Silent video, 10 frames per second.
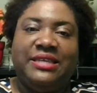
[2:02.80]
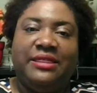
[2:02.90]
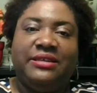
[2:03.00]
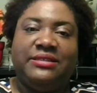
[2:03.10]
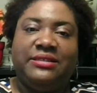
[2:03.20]

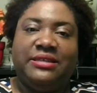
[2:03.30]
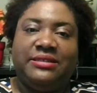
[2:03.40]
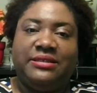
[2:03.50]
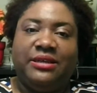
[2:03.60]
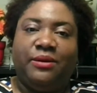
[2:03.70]
in the
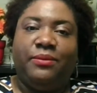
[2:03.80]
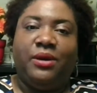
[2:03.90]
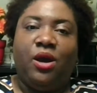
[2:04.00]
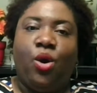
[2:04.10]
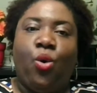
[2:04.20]
system
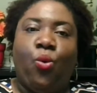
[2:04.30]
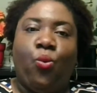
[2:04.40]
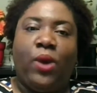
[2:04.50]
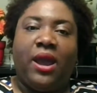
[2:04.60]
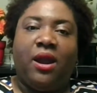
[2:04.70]

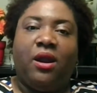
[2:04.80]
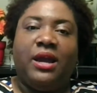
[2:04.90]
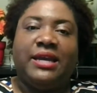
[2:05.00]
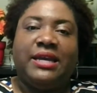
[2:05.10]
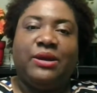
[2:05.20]
where
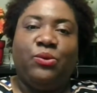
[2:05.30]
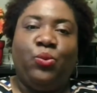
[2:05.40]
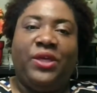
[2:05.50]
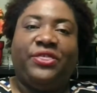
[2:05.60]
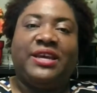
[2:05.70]

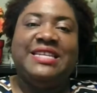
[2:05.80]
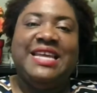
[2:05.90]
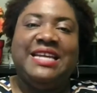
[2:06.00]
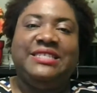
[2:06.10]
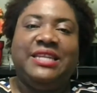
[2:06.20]
with
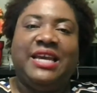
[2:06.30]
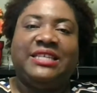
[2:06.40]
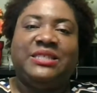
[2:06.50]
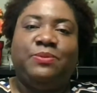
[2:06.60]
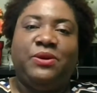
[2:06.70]
Canadian
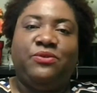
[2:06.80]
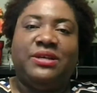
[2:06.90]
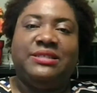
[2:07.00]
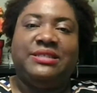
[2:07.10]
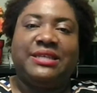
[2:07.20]

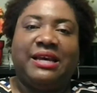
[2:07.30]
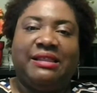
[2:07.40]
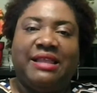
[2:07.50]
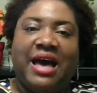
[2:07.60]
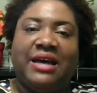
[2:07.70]
Experience
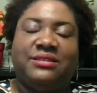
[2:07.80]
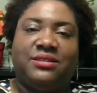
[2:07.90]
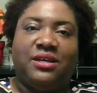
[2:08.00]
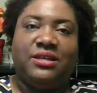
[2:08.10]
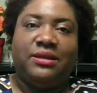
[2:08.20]
Class
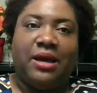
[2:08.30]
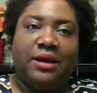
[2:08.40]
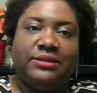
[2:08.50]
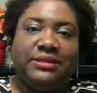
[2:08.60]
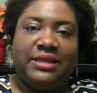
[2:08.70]

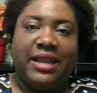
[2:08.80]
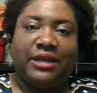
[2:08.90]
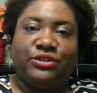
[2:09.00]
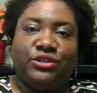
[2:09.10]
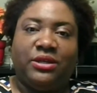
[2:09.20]

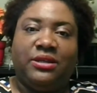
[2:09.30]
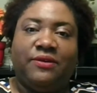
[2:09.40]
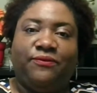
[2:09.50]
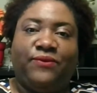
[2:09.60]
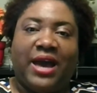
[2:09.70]
selection
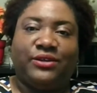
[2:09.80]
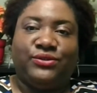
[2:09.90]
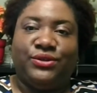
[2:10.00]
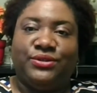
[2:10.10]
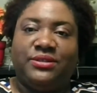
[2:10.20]

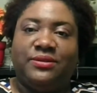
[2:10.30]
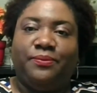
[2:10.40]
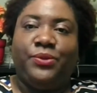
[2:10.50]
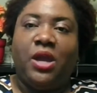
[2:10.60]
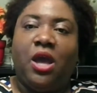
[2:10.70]
factors.
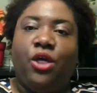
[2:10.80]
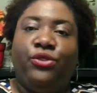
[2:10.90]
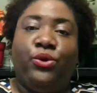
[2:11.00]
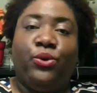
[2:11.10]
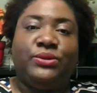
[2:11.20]

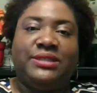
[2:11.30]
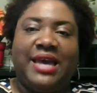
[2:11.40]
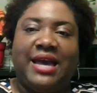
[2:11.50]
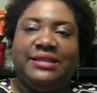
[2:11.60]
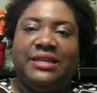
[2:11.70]
Those
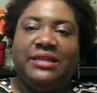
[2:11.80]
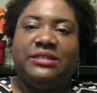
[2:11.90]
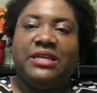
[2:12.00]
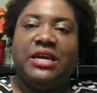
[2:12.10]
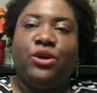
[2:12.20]

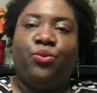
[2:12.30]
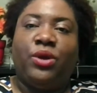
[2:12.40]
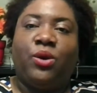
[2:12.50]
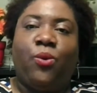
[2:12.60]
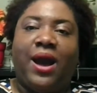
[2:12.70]
candidates
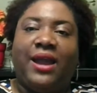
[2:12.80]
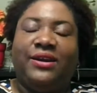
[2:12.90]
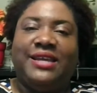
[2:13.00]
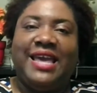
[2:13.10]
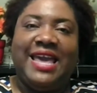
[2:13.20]

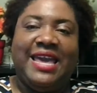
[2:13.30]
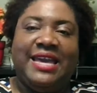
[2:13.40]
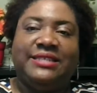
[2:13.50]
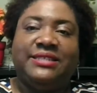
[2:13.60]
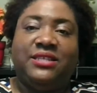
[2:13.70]
required
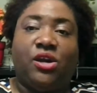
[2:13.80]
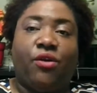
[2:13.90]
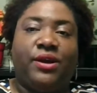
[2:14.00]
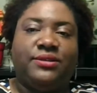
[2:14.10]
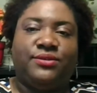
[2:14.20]
a
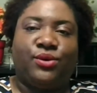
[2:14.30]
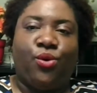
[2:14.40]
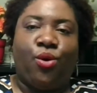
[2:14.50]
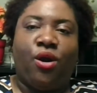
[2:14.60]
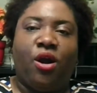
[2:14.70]
CRS
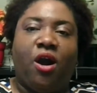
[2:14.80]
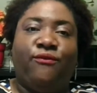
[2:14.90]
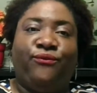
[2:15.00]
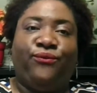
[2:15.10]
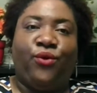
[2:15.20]
score
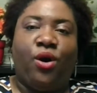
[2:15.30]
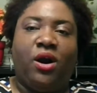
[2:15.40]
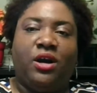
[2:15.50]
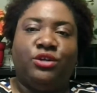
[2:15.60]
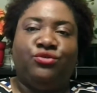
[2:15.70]
of
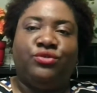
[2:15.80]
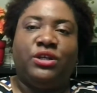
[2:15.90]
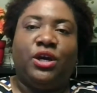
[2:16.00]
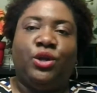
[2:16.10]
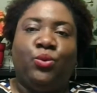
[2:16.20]

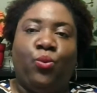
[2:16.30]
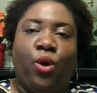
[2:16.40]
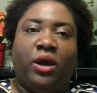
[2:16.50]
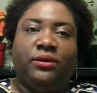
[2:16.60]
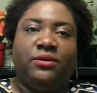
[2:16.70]

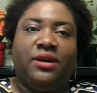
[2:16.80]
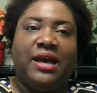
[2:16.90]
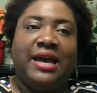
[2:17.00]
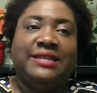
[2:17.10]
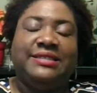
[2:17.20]
401
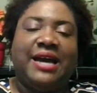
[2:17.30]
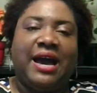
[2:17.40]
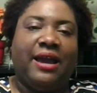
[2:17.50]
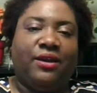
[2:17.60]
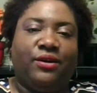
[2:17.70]
and
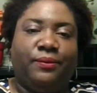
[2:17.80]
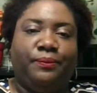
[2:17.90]
higher.